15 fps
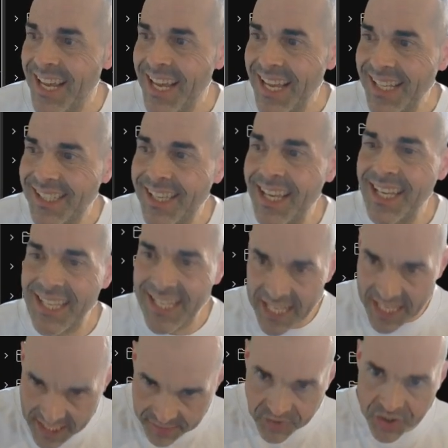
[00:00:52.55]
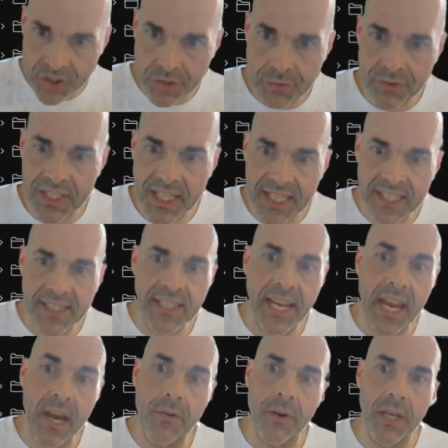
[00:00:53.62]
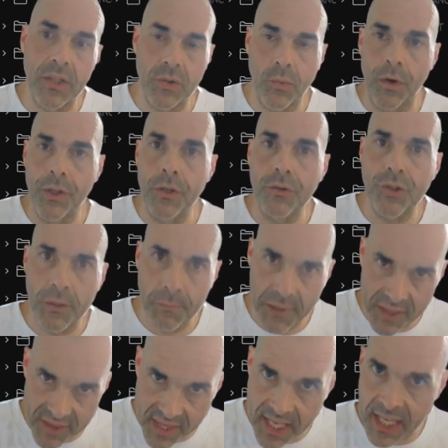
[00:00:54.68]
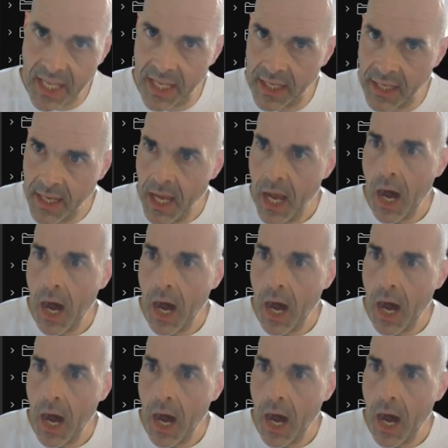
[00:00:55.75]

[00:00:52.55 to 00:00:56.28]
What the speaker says: it gives you these areas where you should be thinking